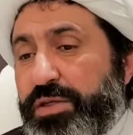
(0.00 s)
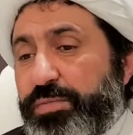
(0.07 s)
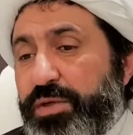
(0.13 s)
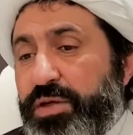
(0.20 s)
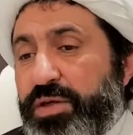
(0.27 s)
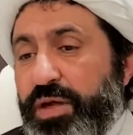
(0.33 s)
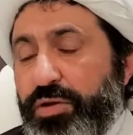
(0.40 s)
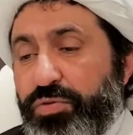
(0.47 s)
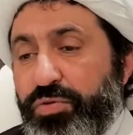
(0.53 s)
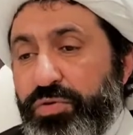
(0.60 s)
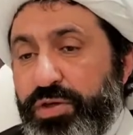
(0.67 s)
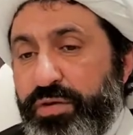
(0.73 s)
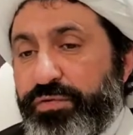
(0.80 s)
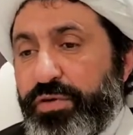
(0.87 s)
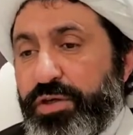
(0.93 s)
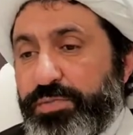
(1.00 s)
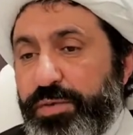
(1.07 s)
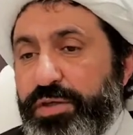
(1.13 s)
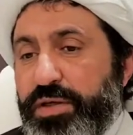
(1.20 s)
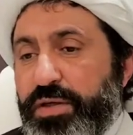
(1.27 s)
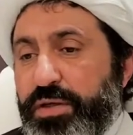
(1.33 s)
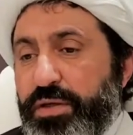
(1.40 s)
better not to know. Therefore, it's
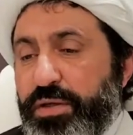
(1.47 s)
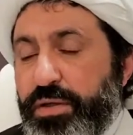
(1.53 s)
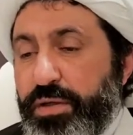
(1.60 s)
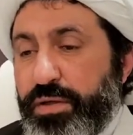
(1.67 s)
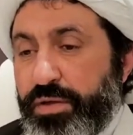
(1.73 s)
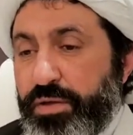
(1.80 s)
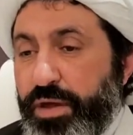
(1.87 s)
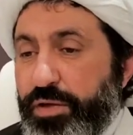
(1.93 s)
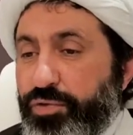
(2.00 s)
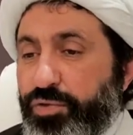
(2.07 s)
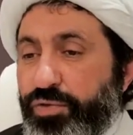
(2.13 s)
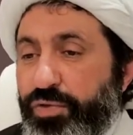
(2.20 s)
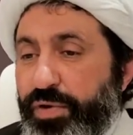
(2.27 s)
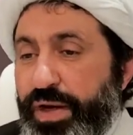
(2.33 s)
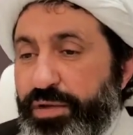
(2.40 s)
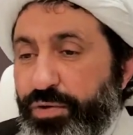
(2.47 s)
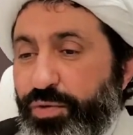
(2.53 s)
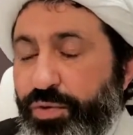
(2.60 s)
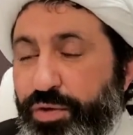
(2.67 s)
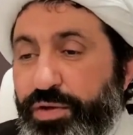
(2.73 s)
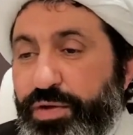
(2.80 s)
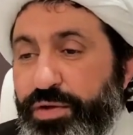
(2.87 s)
better not to know at
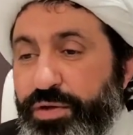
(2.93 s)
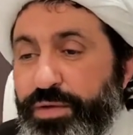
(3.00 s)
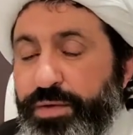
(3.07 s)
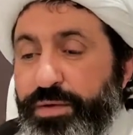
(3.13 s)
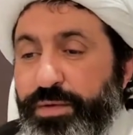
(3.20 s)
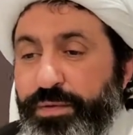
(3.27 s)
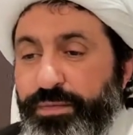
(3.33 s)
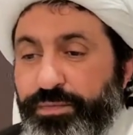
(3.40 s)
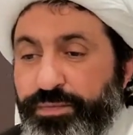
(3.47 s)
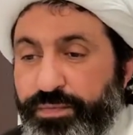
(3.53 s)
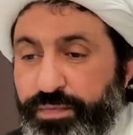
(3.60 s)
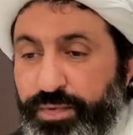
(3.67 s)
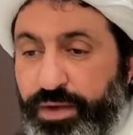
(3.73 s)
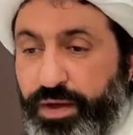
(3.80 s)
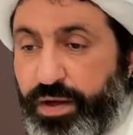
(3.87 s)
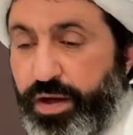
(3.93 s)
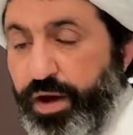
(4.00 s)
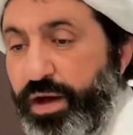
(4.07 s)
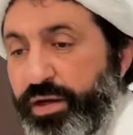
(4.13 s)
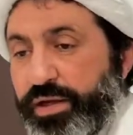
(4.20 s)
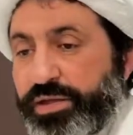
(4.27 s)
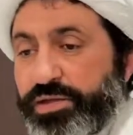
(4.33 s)
all.
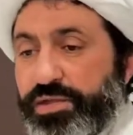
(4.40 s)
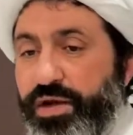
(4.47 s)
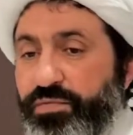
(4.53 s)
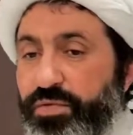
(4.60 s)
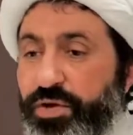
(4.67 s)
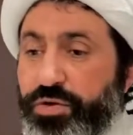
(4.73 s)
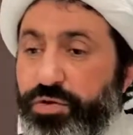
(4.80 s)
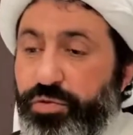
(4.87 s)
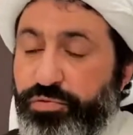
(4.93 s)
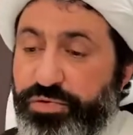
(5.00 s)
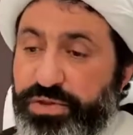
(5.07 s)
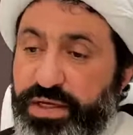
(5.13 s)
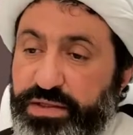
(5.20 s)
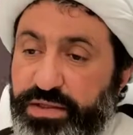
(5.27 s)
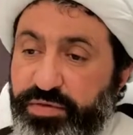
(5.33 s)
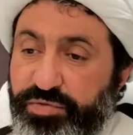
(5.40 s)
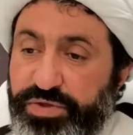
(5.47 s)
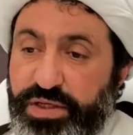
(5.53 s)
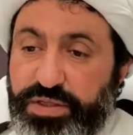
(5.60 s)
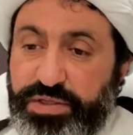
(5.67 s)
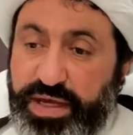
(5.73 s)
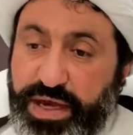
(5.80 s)
Unless someone knows that there is
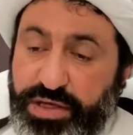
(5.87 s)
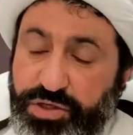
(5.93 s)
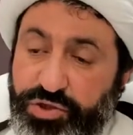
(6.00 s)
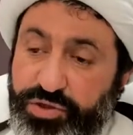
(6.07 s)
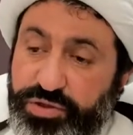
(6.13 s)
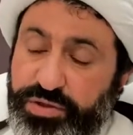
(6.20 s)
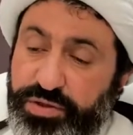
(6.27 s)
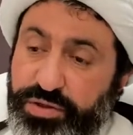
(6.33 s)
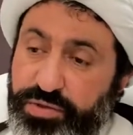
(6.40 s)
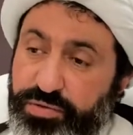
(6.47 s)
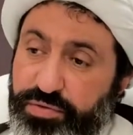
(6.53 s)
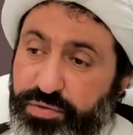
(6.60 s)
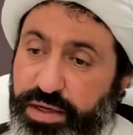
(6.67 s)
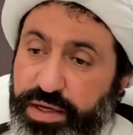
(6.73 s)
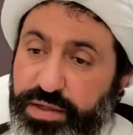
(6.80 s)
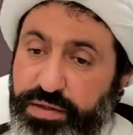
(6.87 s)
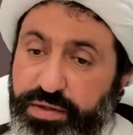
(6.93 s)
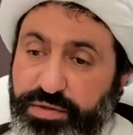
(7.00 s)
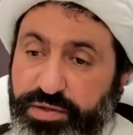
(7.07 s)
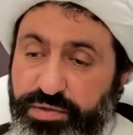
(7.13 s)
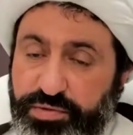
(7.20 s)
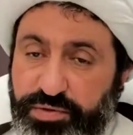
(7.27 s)
a danger, you know, and there
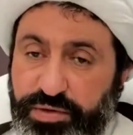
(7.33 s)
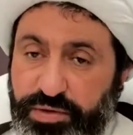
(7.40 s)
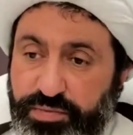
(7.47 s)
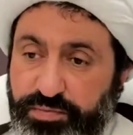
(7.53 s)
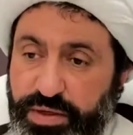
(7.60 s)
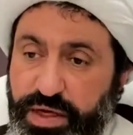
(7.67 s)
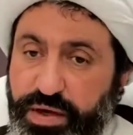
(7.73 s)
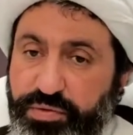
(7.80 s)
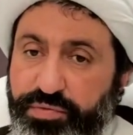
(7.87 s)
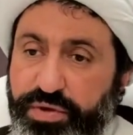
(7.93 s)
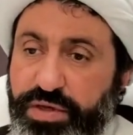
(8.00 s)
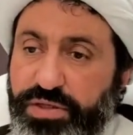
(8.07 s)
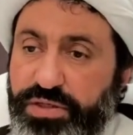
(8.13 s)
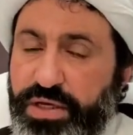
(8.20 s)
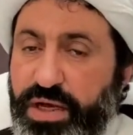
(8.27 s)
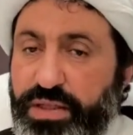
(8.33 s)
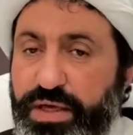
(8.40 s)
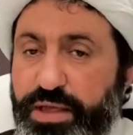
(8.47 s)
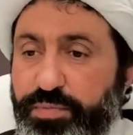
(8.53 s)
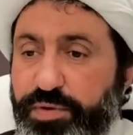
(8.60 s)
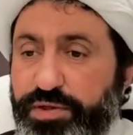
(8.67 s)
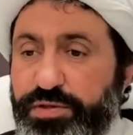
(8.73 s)
is a big risk, and
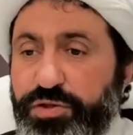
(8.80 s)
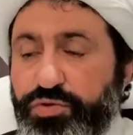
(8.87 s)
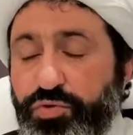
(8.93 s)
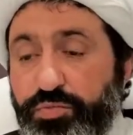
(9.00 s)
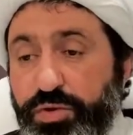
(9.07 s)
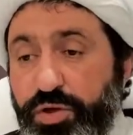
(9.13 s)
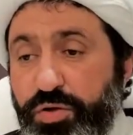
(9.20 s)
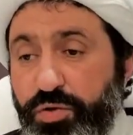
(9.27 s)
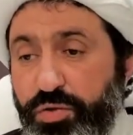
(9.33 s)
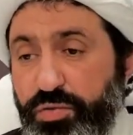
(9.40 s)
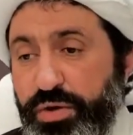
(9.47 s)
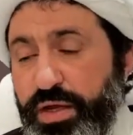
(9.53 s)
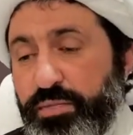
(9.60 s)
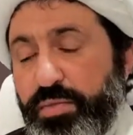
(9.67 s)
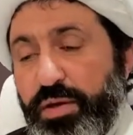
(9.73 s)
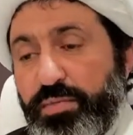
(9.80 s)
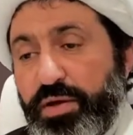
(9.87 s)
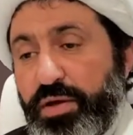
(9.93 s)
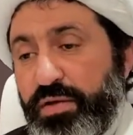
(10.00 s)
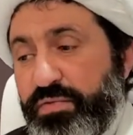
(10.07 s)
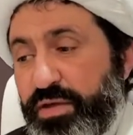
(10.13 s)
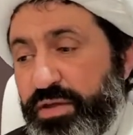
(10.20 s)
that person should be known. And maybe
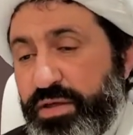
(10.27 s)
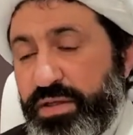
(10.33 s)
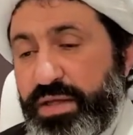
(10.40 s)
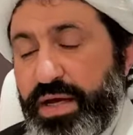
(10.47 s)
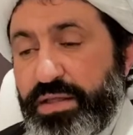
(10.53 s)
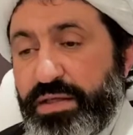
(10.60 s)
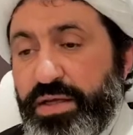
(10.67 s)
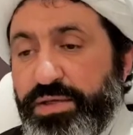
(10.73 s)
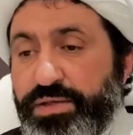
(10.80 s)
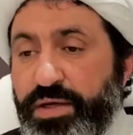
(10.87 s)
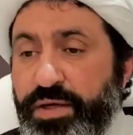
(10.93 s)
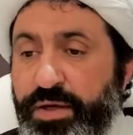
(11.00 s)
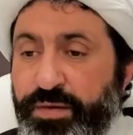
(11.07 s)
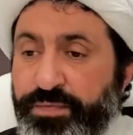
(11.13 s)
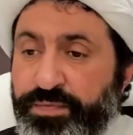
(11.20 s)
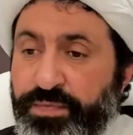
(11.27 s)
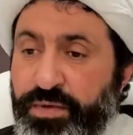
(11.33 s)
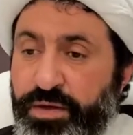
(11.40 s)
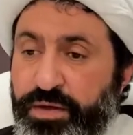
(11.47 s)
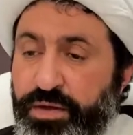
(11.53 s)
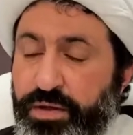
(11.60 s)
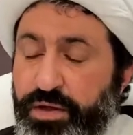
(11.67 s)
even in that case,
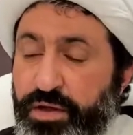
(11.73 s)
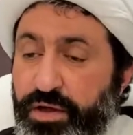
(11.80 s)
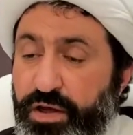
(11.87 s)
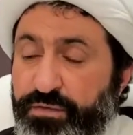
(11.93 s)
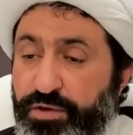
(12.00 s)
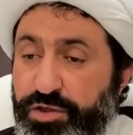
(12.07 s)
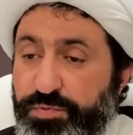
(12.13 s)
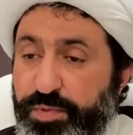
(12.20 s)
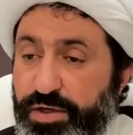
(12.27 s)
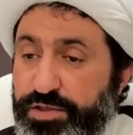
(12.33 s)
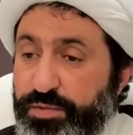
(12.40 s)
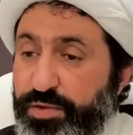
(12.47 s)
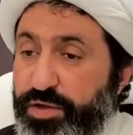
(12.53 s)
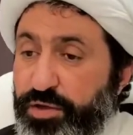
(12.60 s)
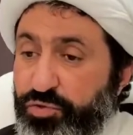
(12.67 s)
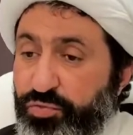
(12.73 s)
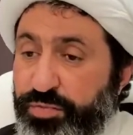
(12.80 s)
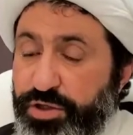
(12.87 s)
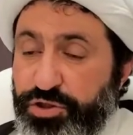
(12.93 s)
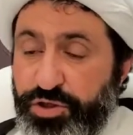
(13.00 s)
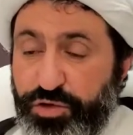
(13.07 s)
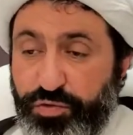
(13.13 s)
if it's possible not to
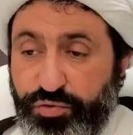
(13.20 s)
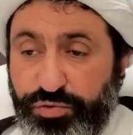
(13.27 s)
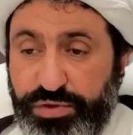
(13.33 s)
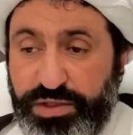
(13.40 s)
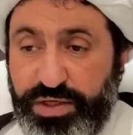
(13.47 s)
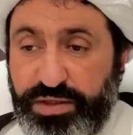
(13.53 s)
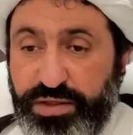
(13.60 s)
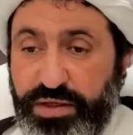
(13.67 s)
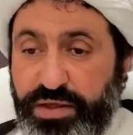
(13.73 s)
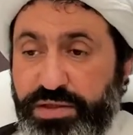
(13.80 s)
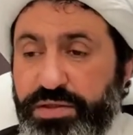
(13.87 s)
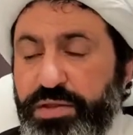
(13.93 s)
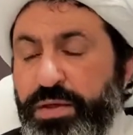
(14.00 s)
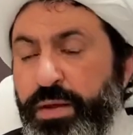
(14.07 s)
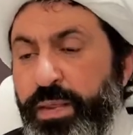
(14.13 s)
mention who said this,